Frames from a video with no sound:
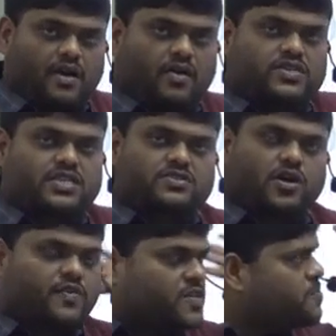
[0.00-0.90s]
Which is not
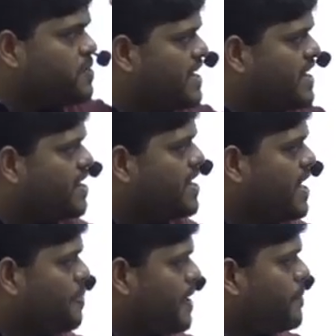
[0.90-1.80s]
visible here.
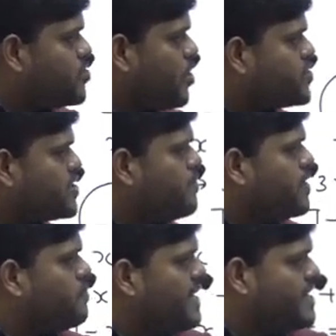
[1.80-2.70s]
That means option number
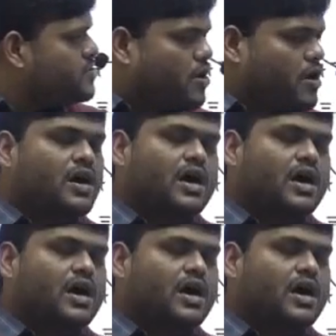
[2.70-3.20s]
B is wrong.